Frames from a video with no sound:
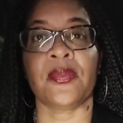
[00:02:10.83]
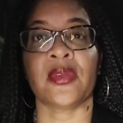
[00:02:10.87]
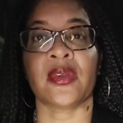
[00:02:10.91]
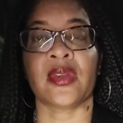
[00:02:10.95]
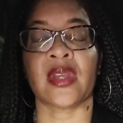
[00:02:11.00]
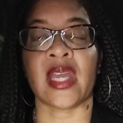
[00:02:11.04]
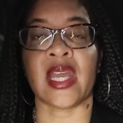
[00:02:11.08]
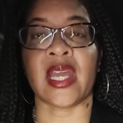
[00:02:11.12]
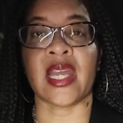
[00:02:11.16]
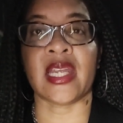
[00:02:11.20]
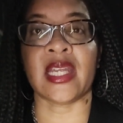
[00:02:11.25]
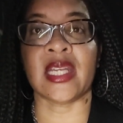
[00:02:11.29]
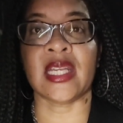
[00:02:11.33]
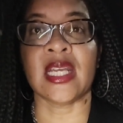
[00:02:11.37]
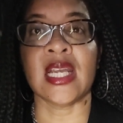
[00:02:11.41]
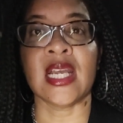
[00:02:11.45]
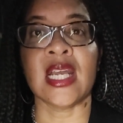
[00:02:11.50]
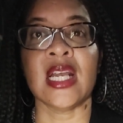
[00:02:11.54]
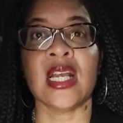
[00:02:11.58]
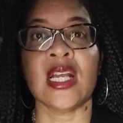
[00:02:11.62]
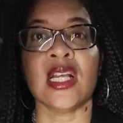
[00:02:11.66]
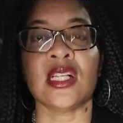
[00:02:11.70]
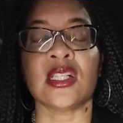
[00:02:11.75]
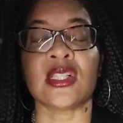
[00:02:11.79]
Okay,
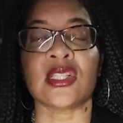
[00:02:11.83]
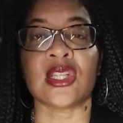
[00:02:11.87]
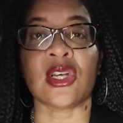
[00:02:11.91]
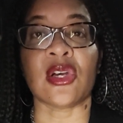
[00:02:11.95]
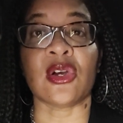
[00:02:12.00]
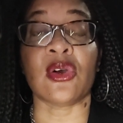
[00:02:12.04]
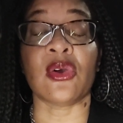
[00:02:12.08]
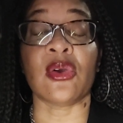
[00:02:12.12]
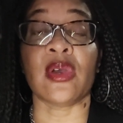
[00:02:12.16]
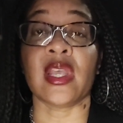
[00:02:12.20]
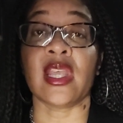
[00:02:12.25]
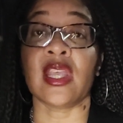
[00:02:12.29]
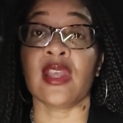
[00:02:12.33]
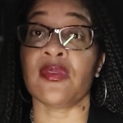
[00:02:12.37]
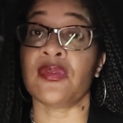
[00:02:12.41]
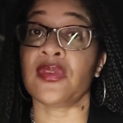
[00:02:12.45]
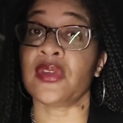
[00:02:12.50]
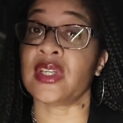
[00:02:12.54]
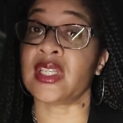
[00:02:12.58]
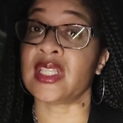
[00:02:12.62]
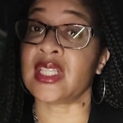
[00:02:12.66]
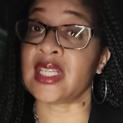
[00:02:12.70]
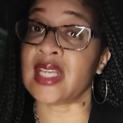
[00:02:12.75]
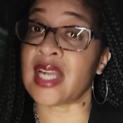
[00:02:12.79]
so if
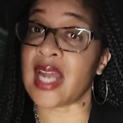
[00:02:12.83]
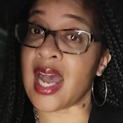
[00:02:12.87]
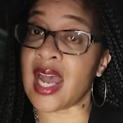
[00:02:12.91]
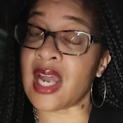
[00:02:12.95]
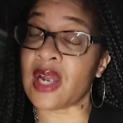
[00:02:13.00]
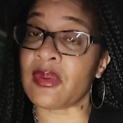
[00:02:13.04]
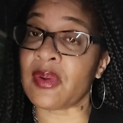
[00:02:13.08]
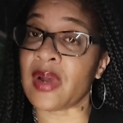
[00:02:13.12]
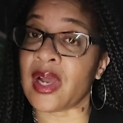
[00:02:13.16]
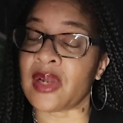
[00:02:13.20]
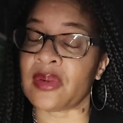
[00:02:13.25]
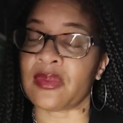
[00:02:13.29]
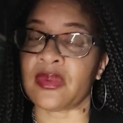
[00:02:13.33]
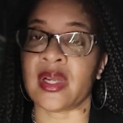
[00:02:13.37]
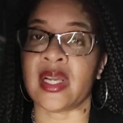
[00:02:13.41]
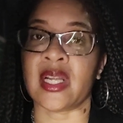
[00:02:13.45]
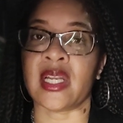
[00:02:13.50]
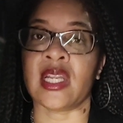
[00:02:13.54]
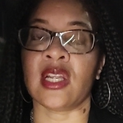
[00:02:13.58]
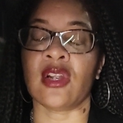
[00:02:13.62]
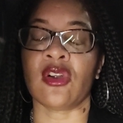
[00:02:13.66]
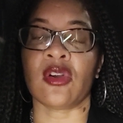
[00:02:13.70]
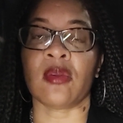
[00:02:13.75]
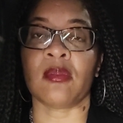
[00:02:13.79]
you're not quite
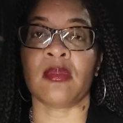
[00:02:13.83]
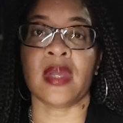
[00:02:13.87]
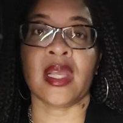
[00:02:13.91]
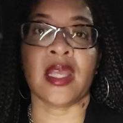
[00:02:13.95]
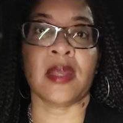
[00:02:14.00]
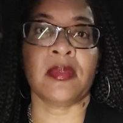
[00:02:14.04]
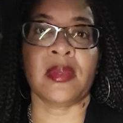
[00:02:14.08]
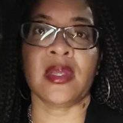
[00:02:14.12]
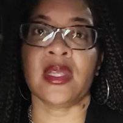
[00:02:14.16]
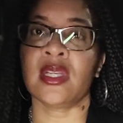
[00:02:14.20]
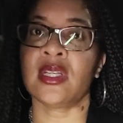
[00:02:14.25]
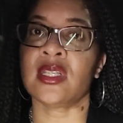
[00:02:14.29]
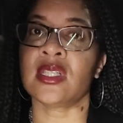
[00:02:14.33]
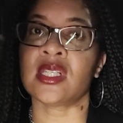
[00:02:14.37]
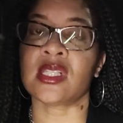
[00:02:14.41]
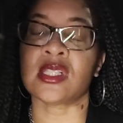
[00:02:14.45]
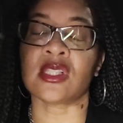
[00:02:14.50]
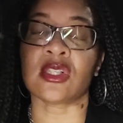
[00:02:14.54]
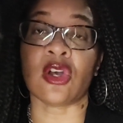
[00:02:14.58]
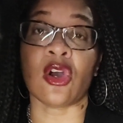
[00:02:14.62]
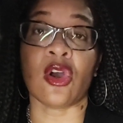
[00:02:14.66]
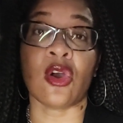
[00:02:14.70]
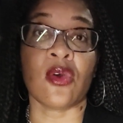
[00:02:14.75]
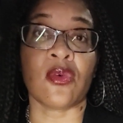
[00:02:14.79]
ready, or maybe you're
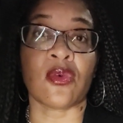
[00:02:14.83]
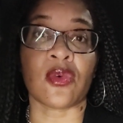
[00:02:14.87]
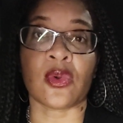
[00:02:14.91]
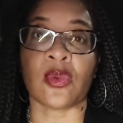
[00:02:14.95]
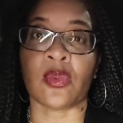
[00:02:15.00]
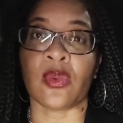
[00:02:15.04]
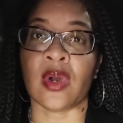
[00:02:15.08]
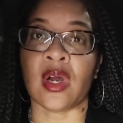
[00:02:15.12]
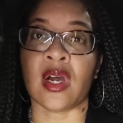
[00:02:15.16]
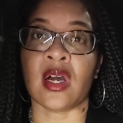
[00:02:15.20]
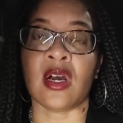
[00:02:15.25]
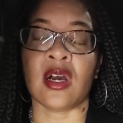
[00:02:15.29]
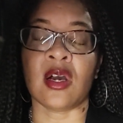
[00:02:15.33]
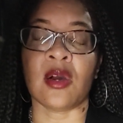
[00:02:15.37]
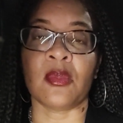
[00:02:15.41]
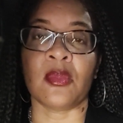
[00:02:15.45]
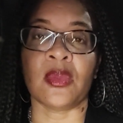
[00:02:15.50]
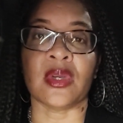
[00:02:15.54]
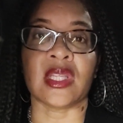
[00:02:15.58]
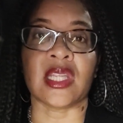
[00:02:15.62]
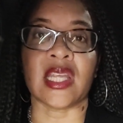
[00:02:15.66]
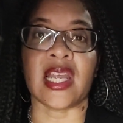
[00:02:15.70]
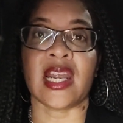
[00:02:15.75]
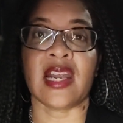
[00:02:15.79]
just overwhelmed
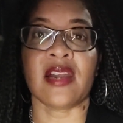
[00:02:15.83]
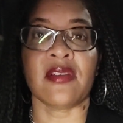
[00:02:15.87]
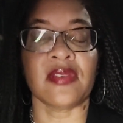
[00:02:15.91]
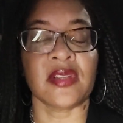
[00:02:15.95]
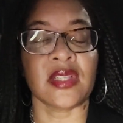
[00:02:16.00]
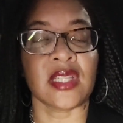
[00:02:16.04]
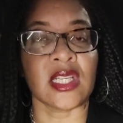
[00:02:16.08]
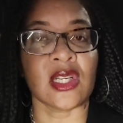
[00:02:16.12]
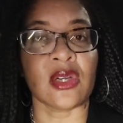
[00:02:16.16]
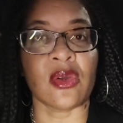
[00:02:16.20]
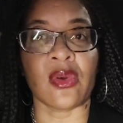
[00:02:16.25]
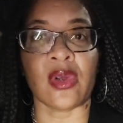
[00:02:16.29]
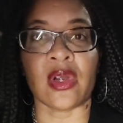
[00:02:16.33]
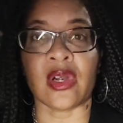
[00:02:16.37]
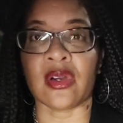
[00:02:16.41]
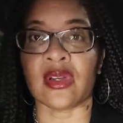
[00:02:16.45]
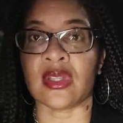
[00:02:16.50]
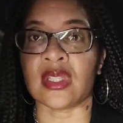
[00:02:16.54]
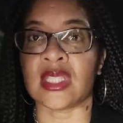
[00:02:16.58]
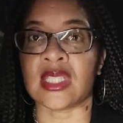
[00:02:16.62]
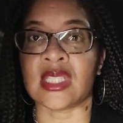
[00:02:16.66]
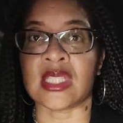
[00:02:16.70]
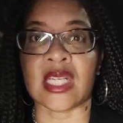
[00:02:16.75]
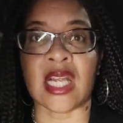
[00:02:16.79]
with everything going on
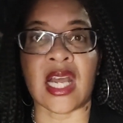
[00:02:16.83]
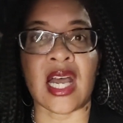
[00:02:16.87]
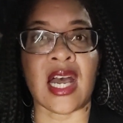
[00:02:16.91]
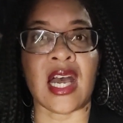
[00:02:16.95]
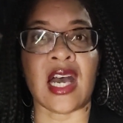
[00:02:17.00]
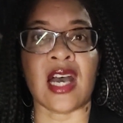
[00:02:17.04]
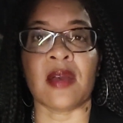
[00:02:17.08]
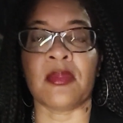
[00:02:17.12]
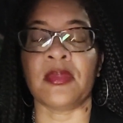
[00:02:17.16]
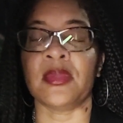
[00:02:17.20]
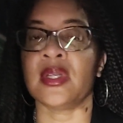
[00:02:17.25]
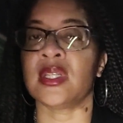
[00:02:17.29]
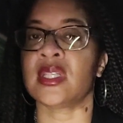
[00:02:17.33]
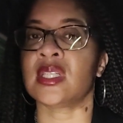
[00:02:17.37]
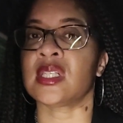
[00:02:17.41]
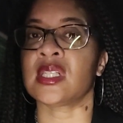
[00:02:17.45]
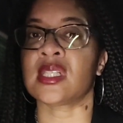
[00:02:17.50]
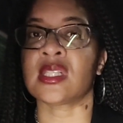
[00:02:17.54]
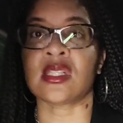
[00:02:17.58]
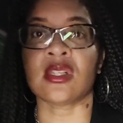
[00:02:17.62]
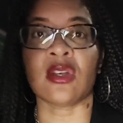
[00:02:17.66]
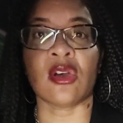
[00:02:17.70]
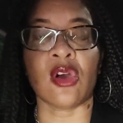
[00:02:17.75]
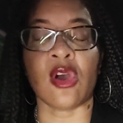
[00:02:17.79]
at the job, you're
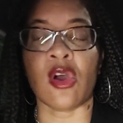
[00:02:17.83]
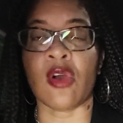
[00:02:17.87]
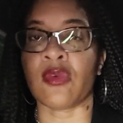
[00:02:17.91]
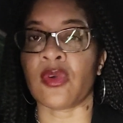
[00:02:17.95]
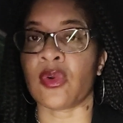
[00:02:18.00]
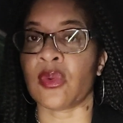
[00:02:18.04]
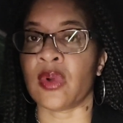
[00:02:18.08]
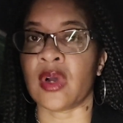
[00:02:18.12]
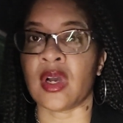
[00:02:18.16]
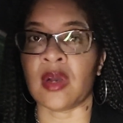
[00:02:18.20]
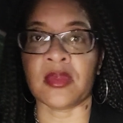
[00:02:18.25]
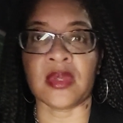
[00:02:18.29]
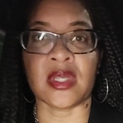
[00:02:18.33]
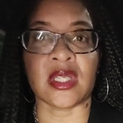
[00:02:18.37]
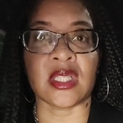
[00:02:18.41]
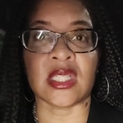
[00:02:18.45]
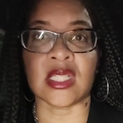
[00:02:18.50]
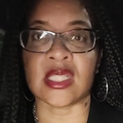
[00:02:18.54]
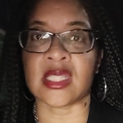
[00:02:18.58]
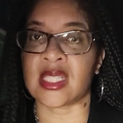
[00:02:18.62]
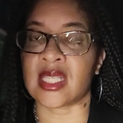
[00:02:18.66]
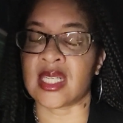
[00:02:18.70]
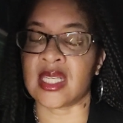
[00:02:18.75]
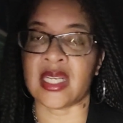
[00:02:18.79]
just so overwhelmed, you're
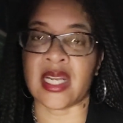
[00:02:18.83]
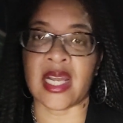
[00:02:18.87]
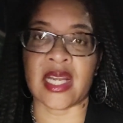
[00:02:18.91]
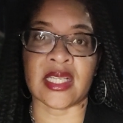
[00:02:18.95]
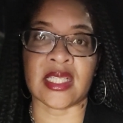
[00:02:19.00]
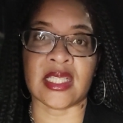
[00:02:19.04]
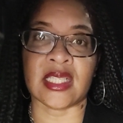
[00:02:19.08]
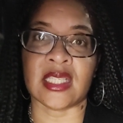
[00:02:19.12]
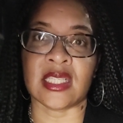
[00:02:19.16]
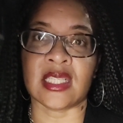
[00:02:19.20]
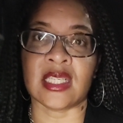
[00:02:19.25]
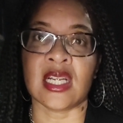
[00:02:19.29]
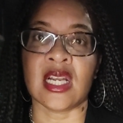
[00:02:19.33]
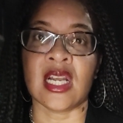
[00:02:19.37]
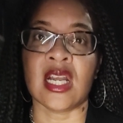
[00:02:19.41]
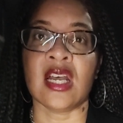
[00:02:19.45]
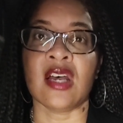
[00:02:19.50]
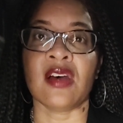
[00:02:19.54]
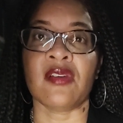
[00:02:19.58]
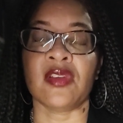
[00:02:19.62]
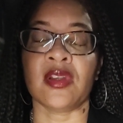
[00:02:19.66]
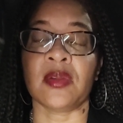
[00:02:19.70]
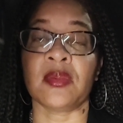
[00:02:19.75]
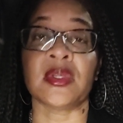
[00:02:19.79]
disconnected
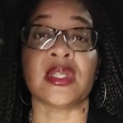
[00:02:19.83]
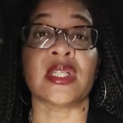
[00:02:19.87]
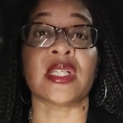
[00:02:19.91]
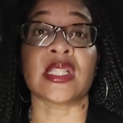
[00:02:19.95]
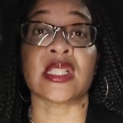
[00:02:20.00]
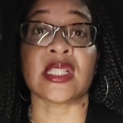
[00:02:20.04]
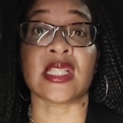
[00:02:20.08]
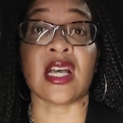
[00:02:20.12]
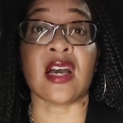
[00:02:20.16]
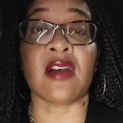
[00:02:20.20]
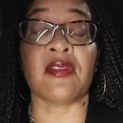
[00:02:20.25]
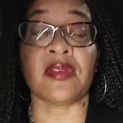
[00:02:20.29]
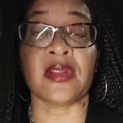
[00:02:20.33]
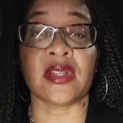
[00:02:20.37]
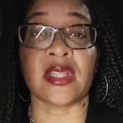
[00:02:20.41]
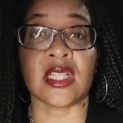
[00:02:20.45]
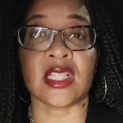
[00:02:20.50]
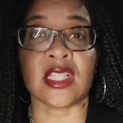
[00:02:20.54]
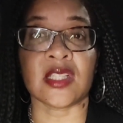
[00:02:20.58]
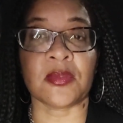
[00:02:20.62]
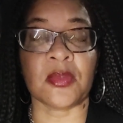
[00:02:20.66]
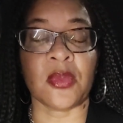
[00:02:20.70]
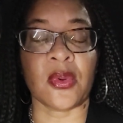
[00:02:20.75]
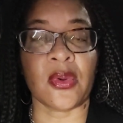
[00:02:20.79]
from yourself at
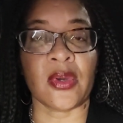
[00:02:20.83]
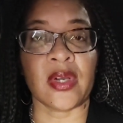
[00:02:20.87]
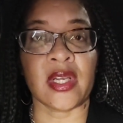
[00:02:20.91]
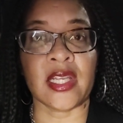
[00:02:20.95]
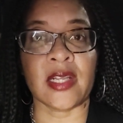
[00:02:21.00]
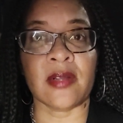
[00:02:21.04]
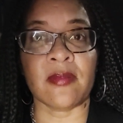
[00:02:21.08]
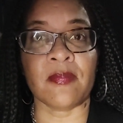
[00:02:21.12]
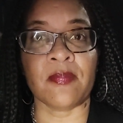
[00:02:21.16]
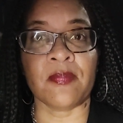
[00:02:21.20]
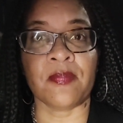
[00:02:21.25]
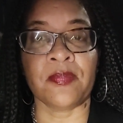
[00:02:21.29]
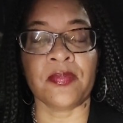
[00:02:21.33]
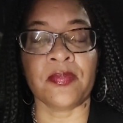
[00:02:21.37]
this point,